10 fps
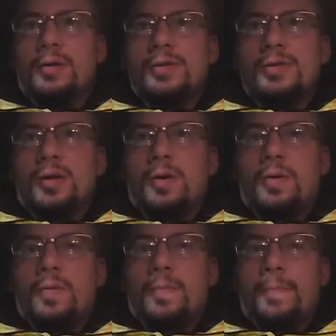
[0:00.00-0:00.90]

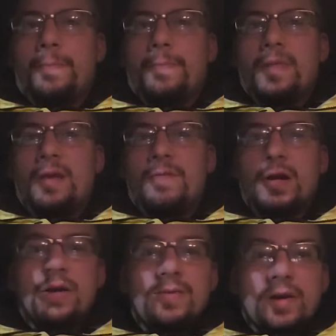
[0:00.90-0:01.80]
So if
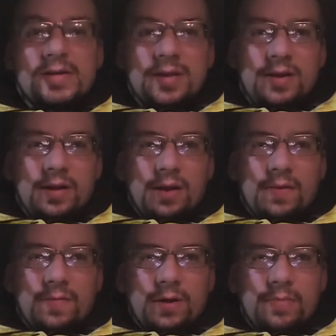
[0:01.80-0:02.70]
you're interested in a
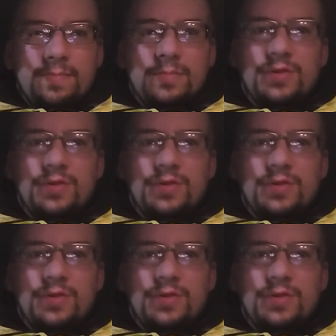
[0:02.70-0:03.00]
giveaway,